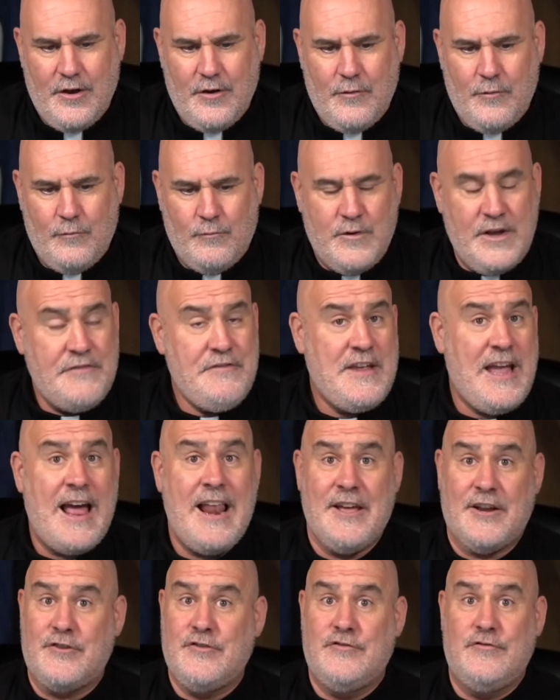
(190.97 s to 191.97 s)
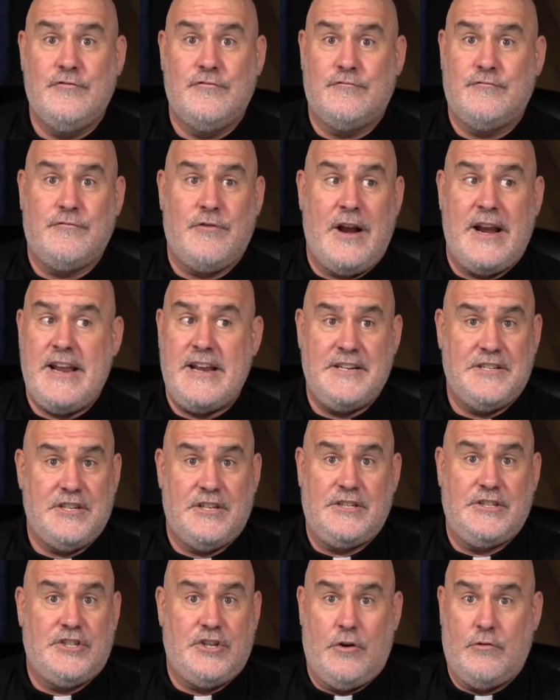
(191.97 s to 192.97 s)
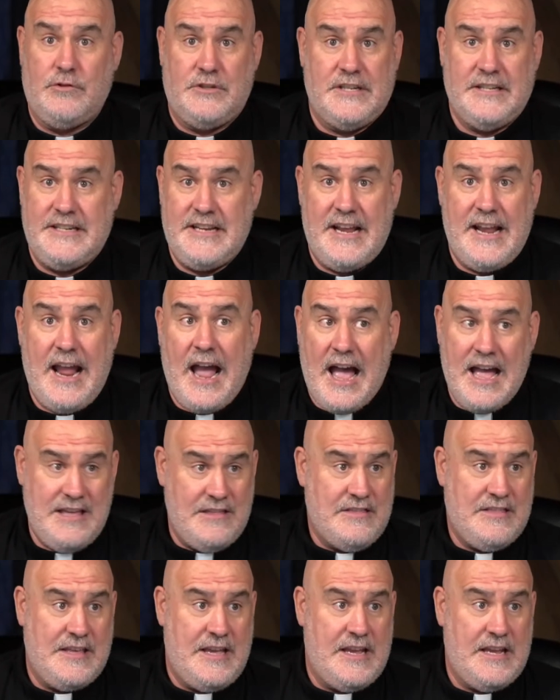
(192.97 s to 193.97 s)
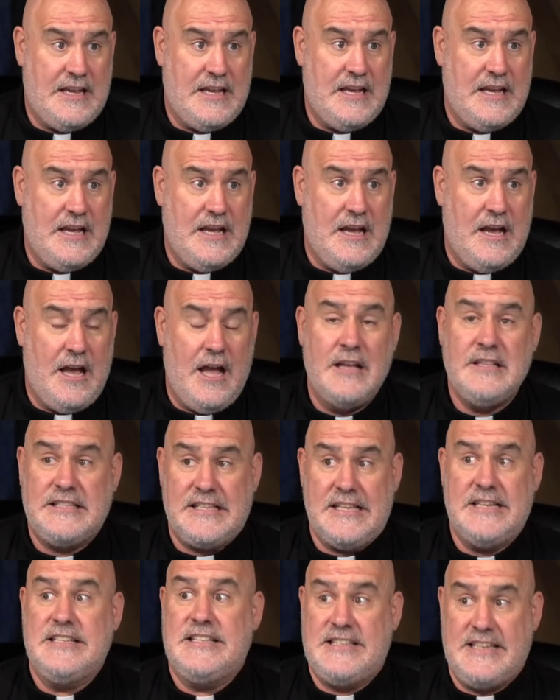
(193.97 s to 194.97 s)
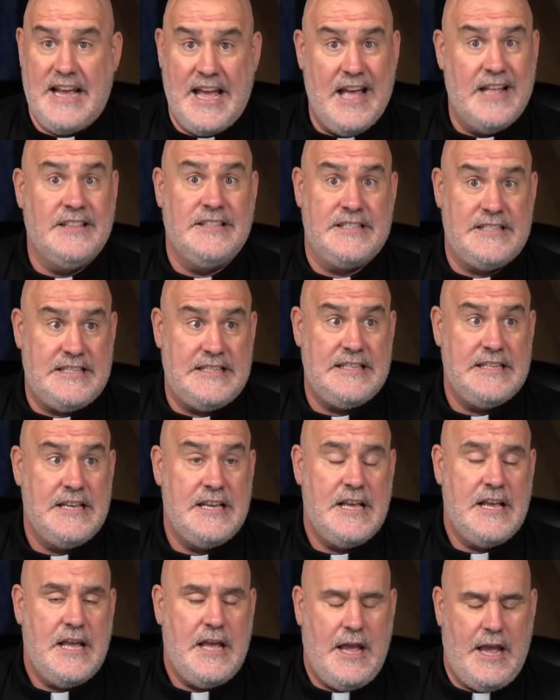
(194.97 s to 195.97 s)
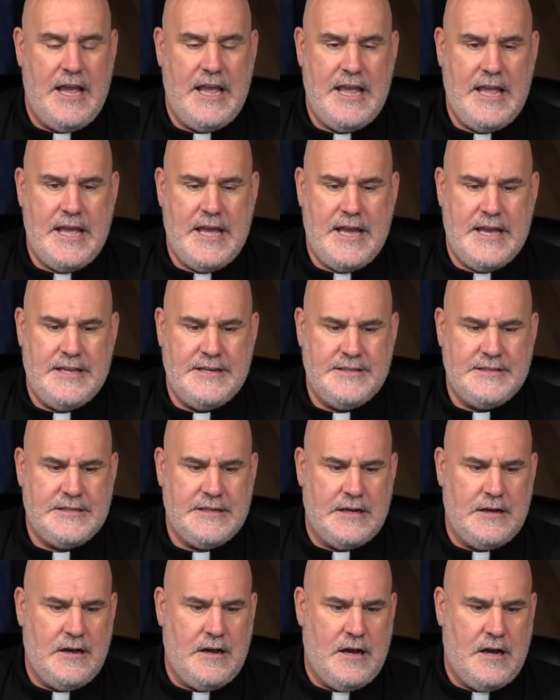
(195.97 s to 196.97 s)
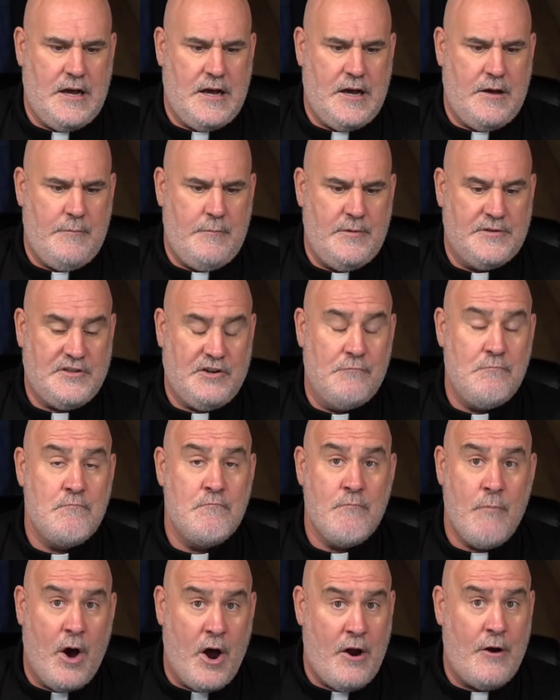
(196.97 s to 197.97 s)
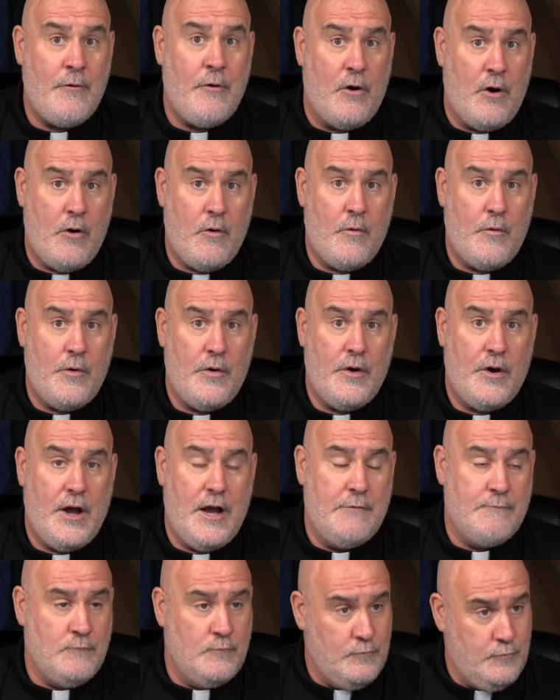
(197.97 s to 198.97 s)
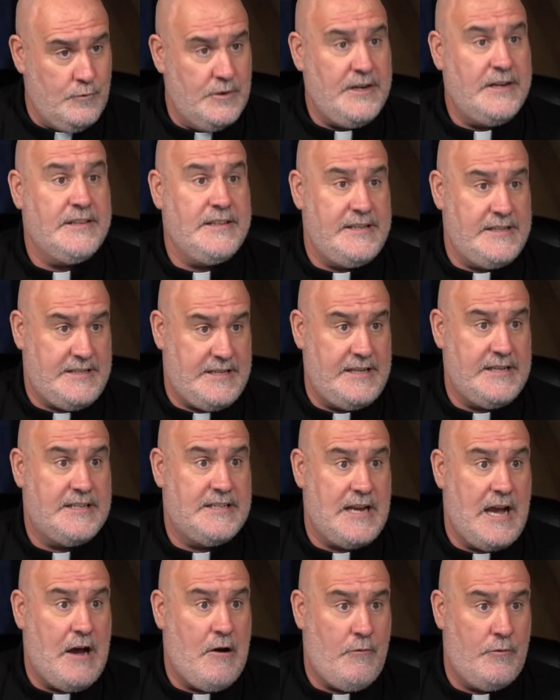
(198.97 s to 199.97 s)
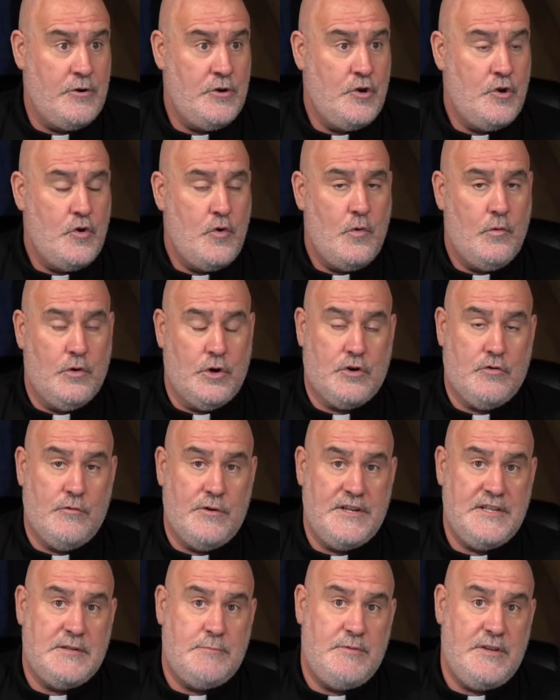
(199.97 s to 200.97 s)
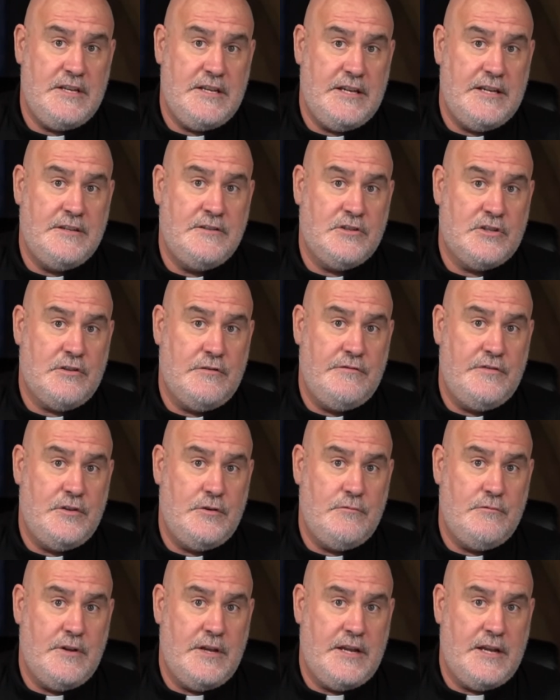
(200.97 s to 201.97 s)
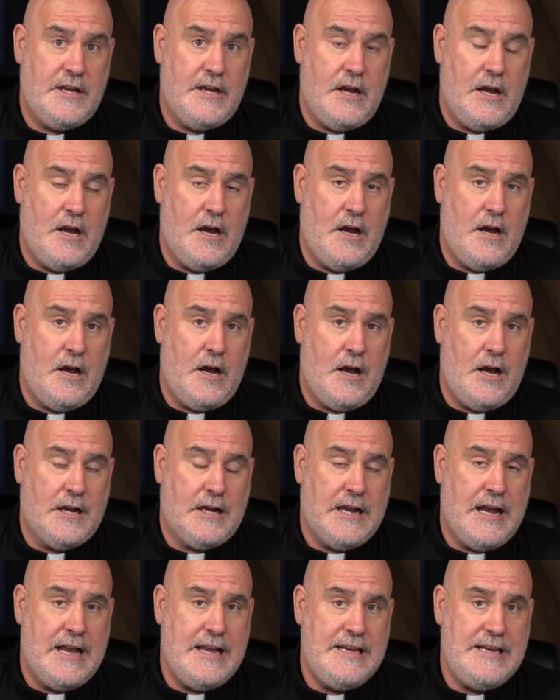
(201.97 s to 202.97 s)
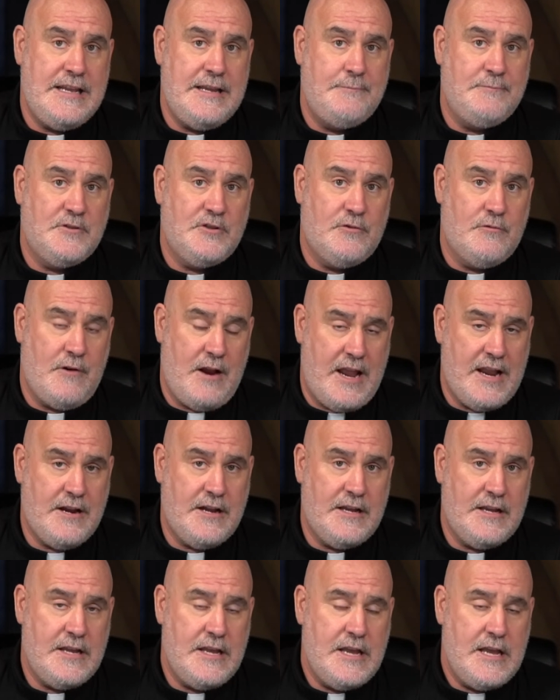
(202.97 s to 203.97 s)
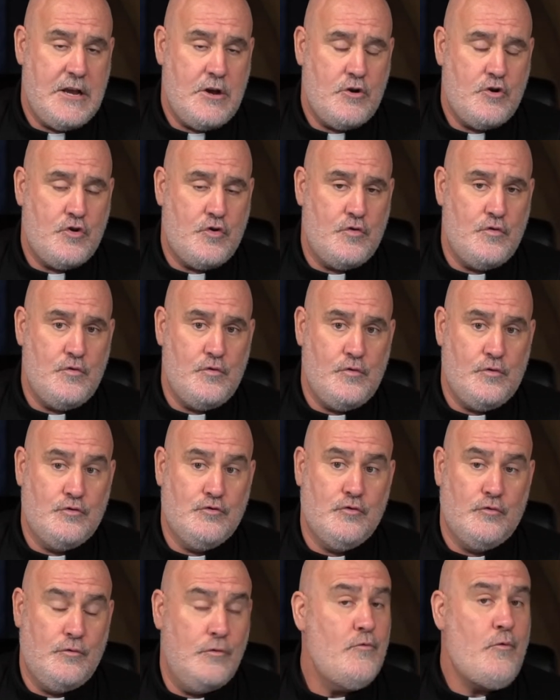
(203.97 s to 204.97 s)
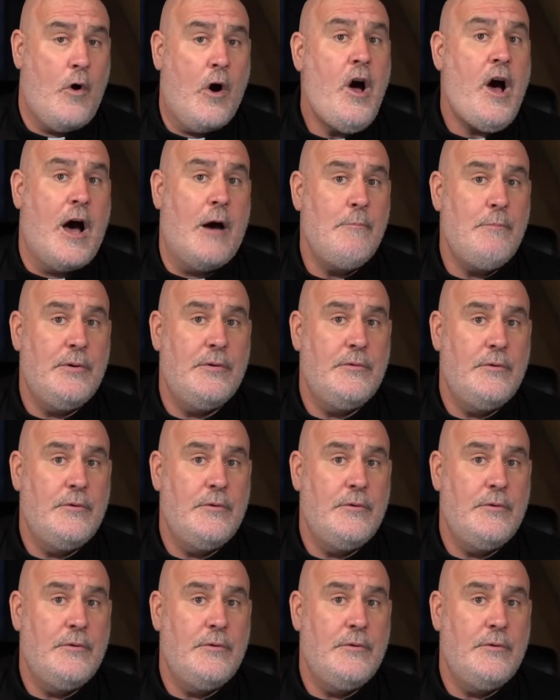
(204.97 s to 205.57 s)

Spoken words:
we've got a great show today, I think. It's intense. And tomorrow, I'm really geeked out. We're going to be interviewing a guy named Greg who grew up